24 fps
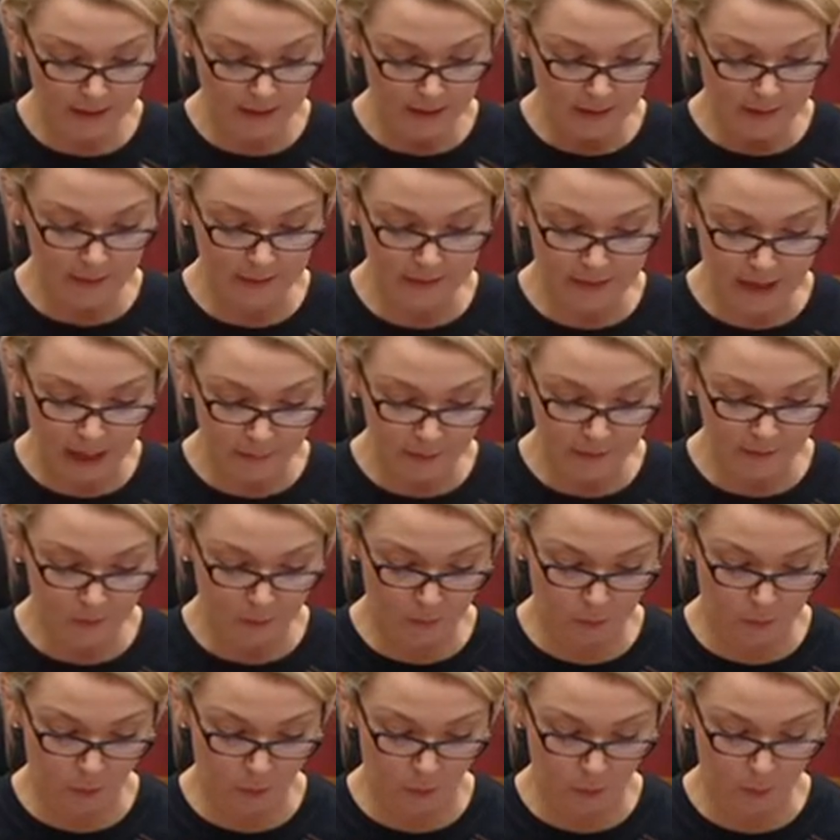The damning
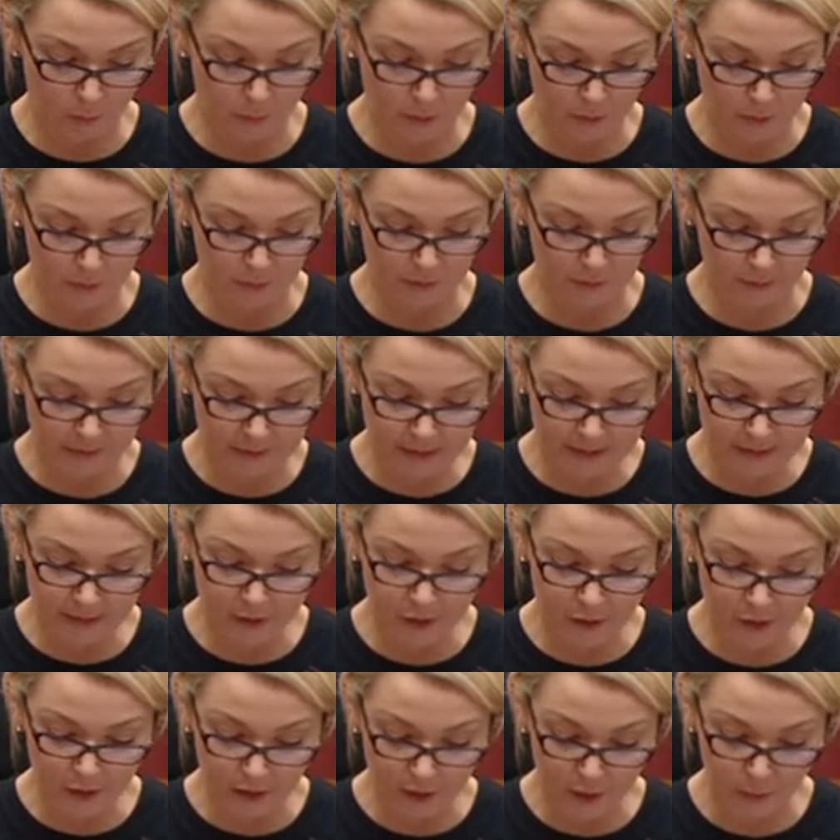report, which was released
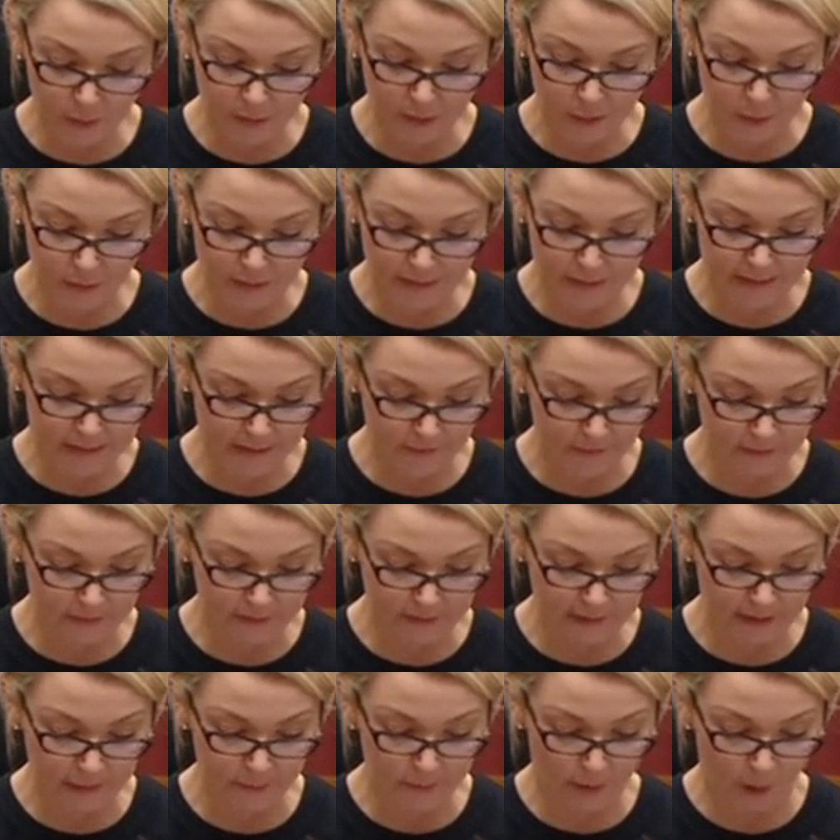in January
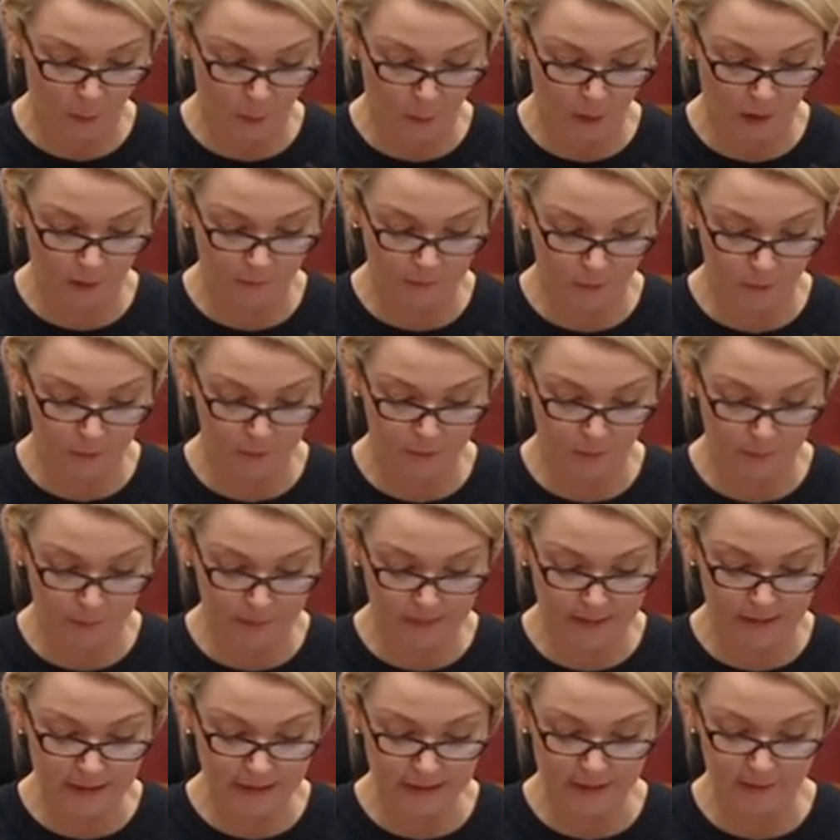2017 by workforce
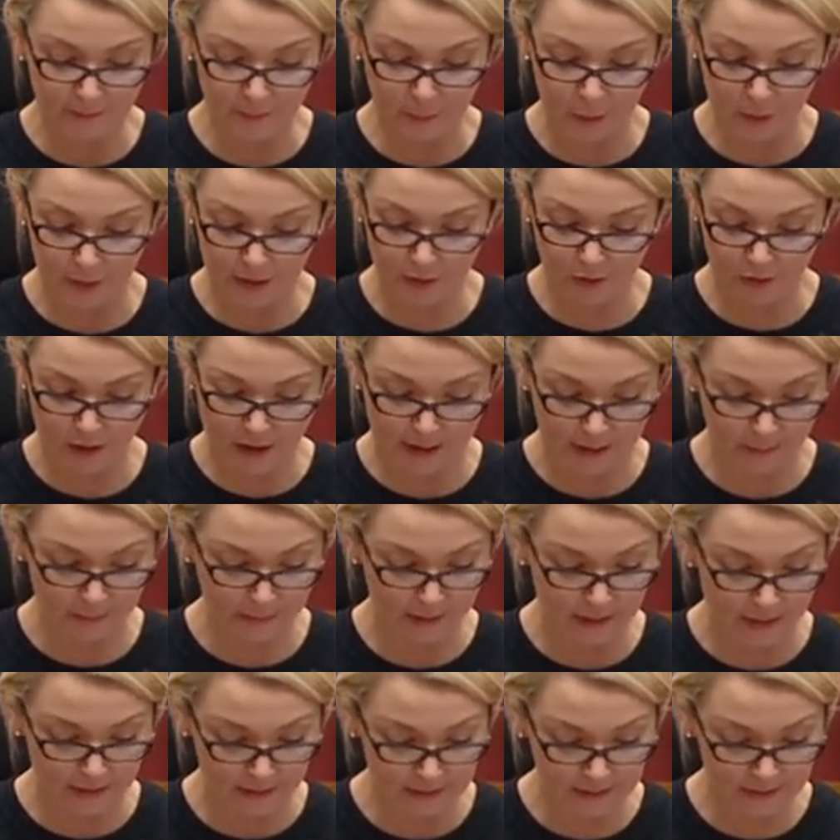representative body Crina
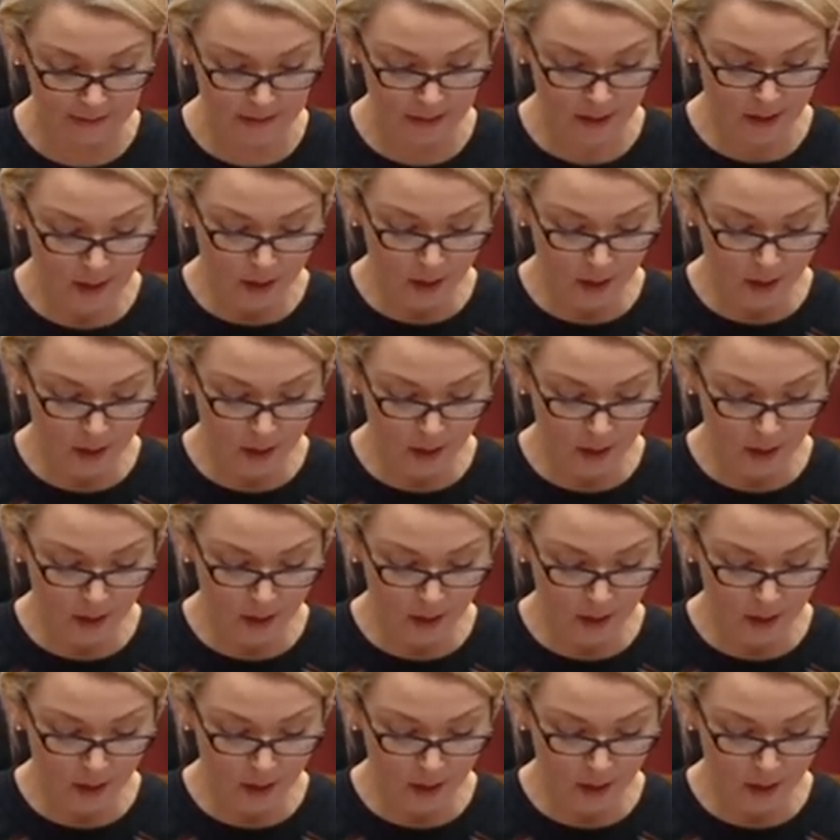Plus,